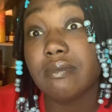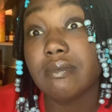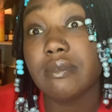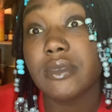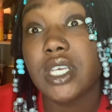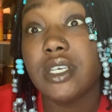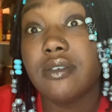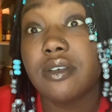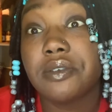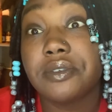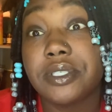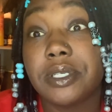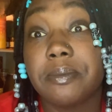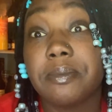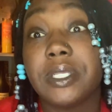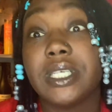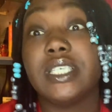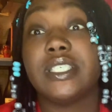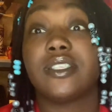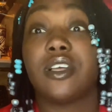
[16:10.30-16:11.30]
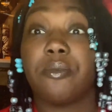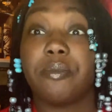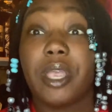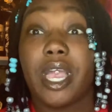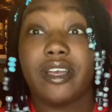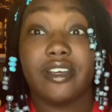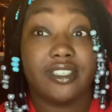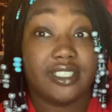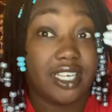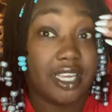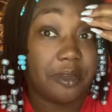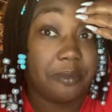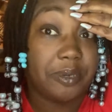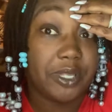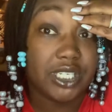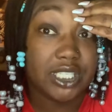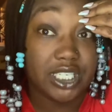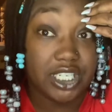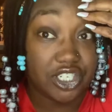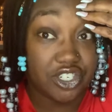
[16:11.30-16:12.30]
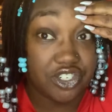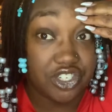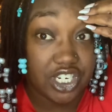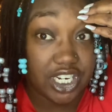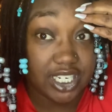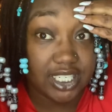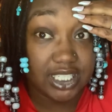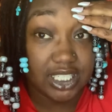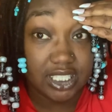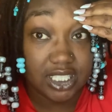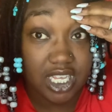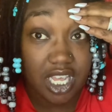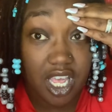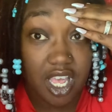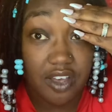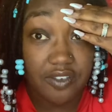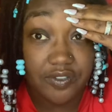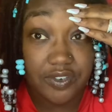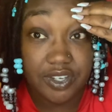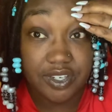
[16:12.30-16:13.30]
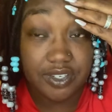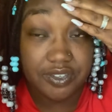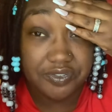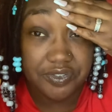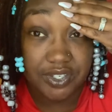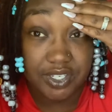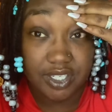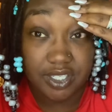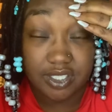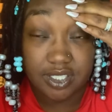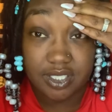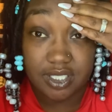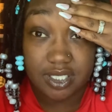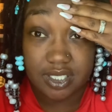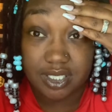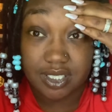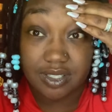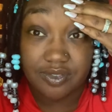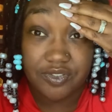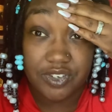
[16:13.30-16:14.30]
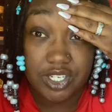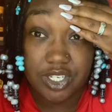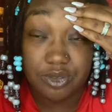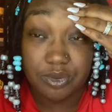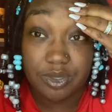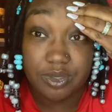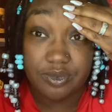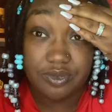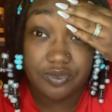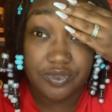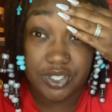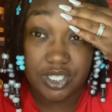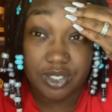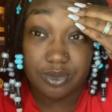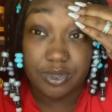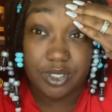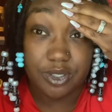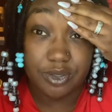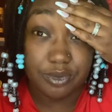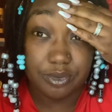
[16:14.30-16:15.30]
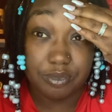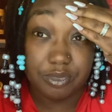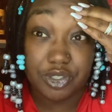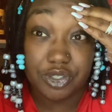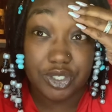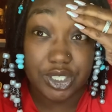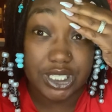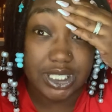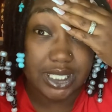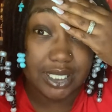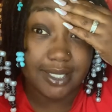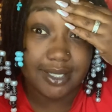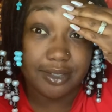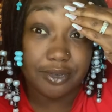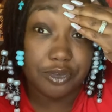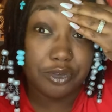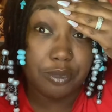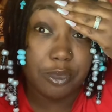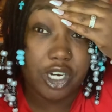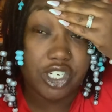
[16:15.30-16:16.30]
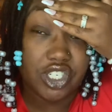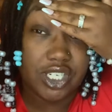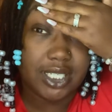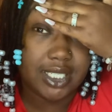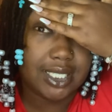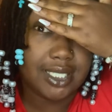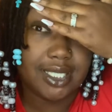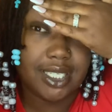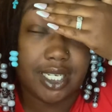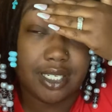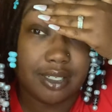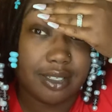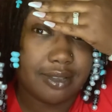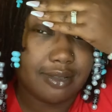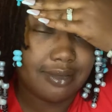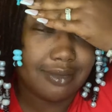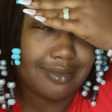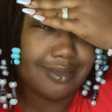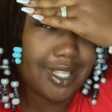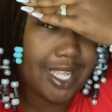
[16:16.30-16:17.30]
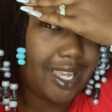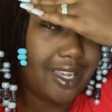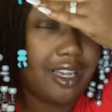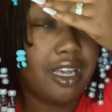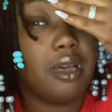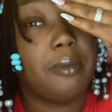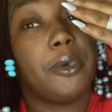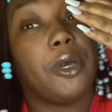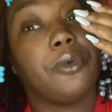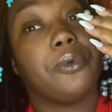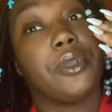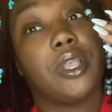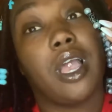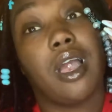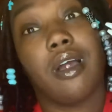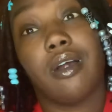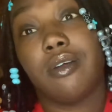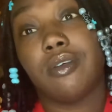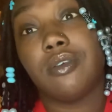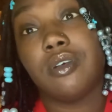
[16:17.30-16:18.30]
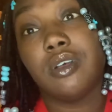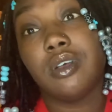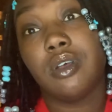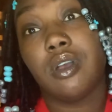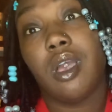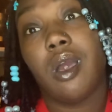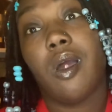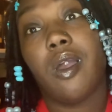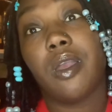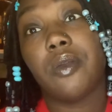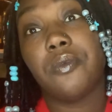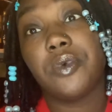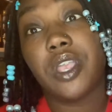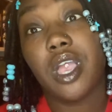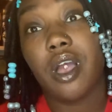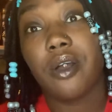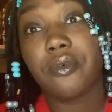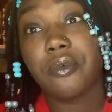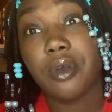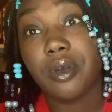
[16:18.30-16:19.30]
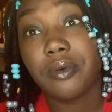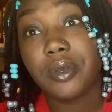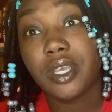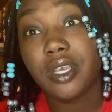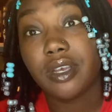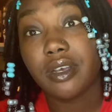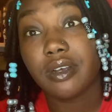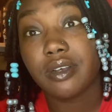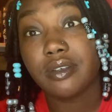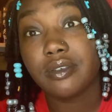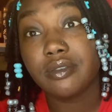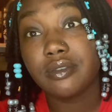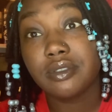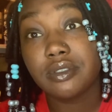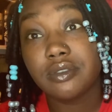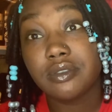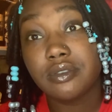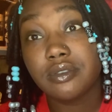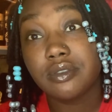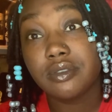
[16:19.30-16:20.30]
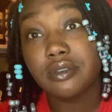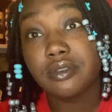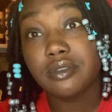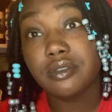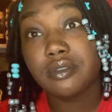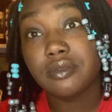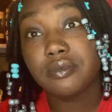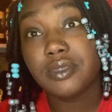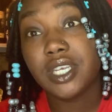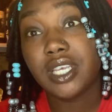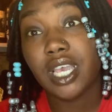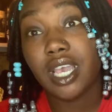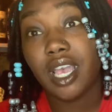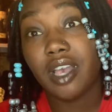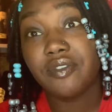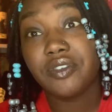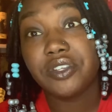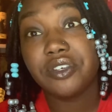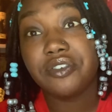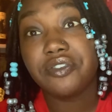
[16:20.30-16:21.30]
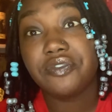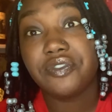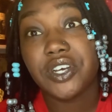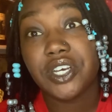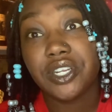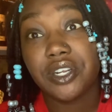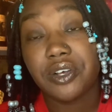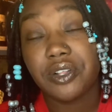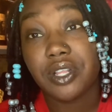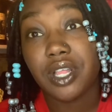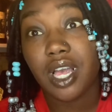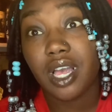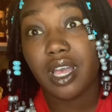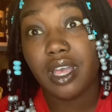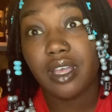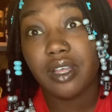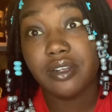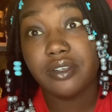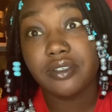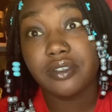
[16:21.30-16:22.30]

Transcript: You know what I'm saying? Please don't be out here taking penitentiary chances for YouTube streets, the Umar Justice Sector. Like, come on, y'all. Aren't we all grown here? We can't have a little fun online.